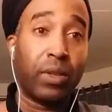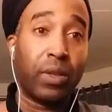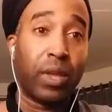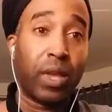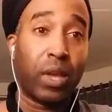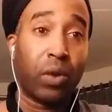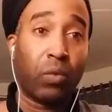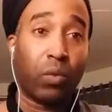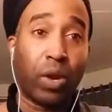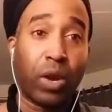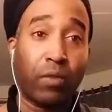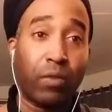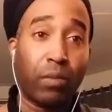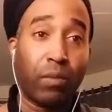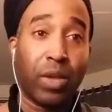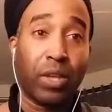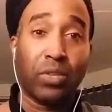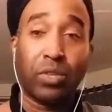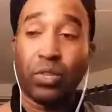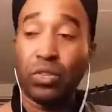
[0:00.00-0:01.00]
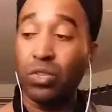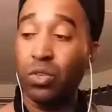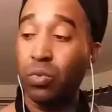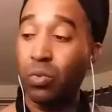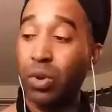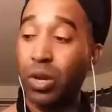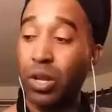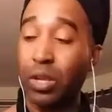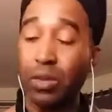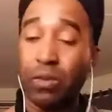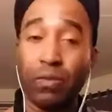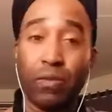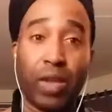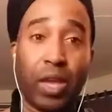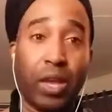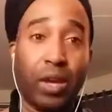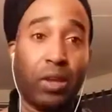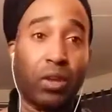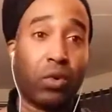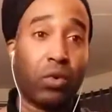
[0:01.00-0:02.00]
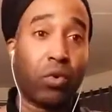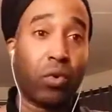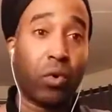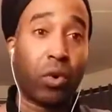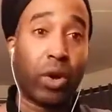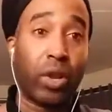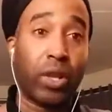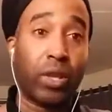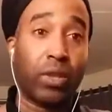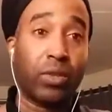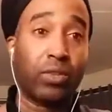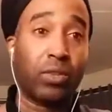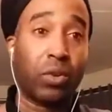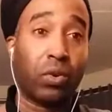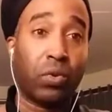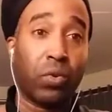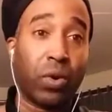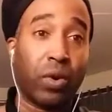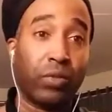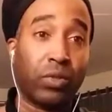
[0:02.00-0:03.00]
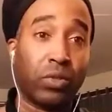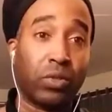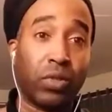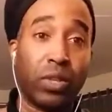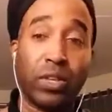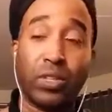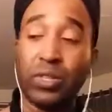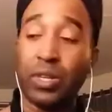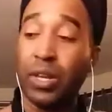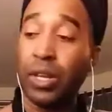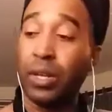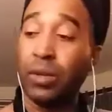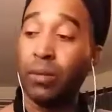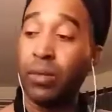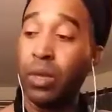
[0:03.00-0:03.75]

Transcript: and whatever message you want to convey to your audience or whoever's listening.